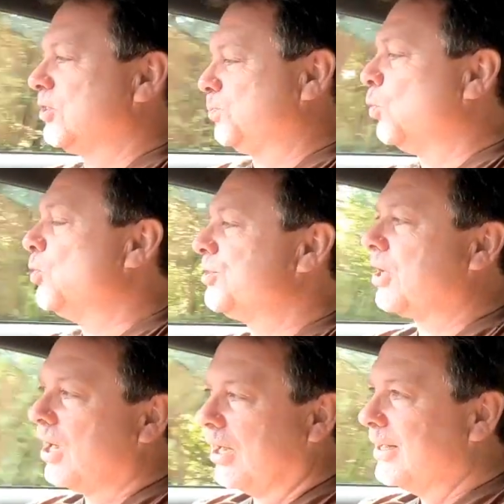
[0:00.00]
a sports
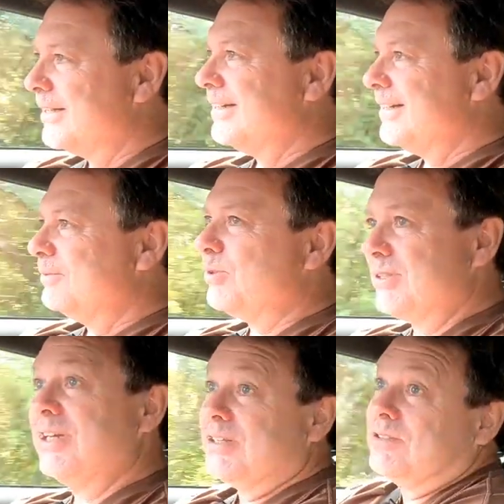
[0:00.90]
car, which
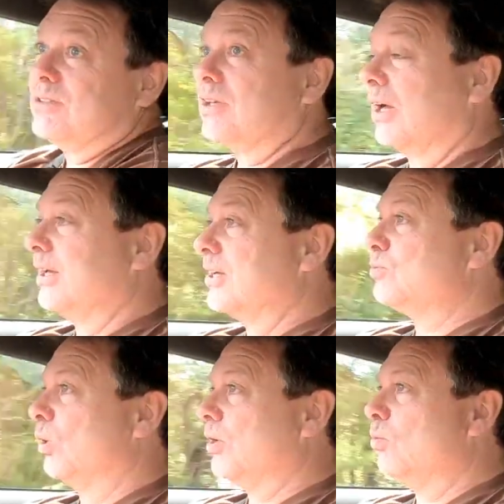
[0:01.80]
is, I guess,
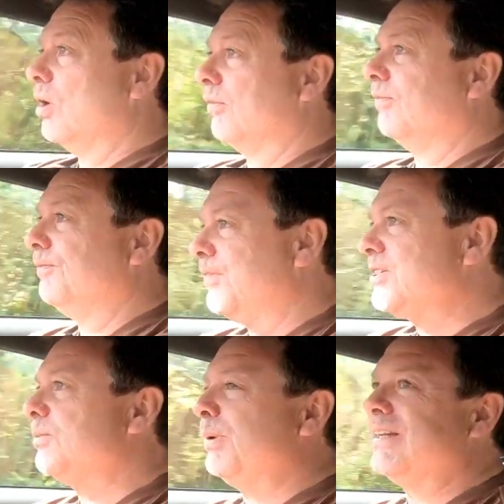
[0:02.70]
what you want.
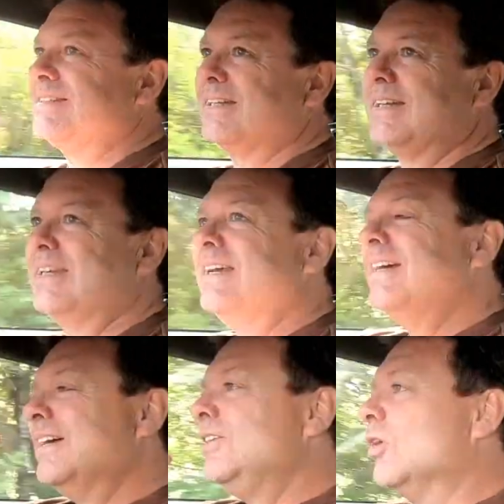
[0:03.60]
Visibility,
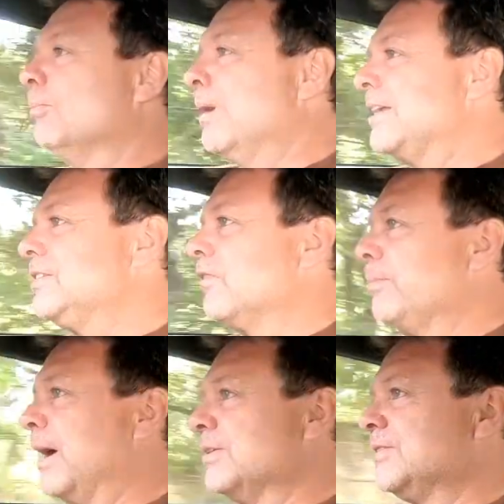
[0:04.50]
not massive
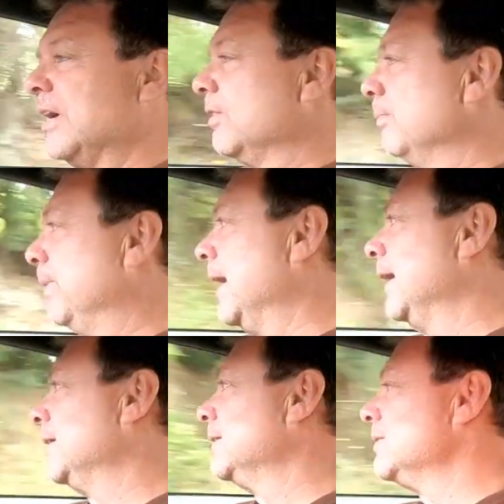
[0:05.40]
amounts out the
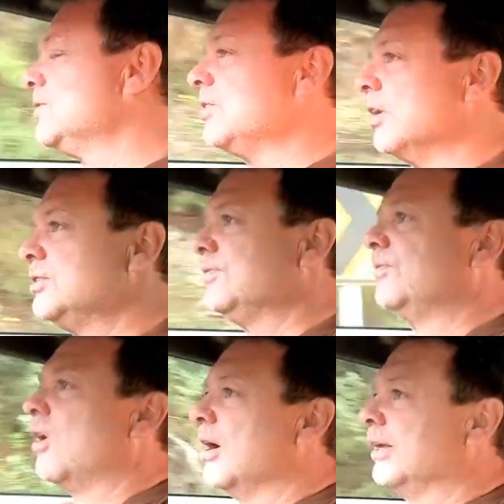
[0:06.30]
back. Side's
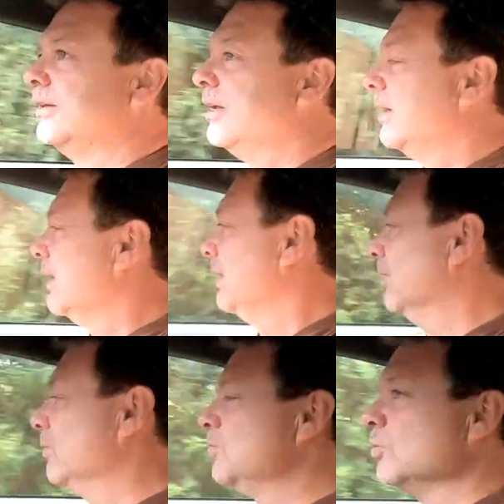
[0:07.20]
fine.
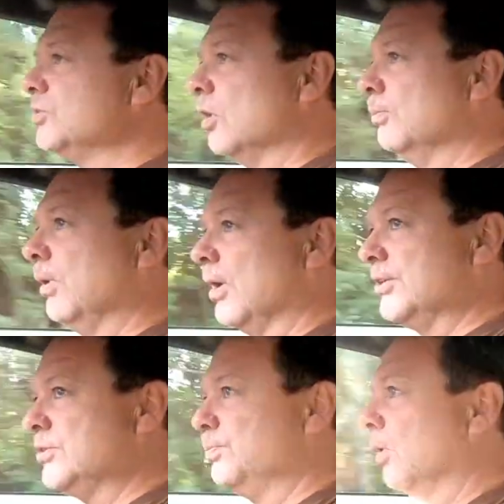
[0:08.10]
There is also a
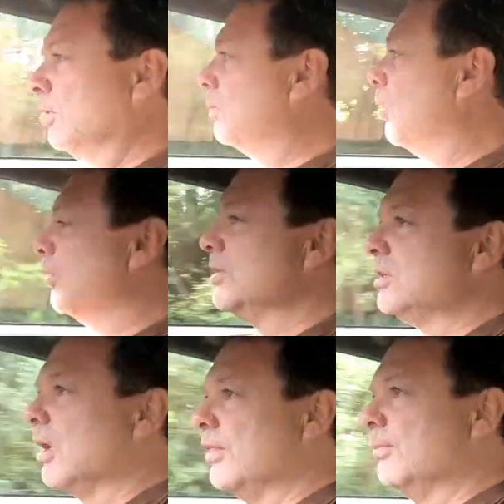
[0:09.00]
blind spot orange
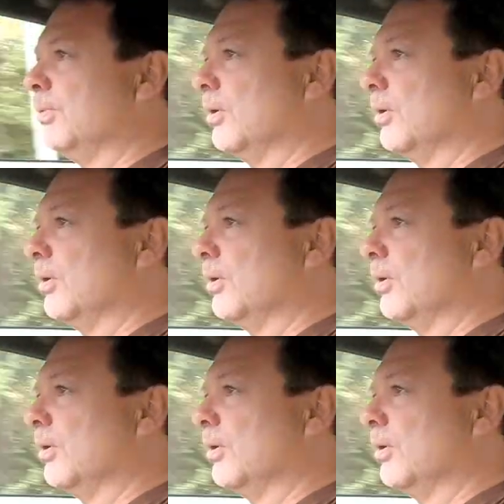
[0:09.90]
light that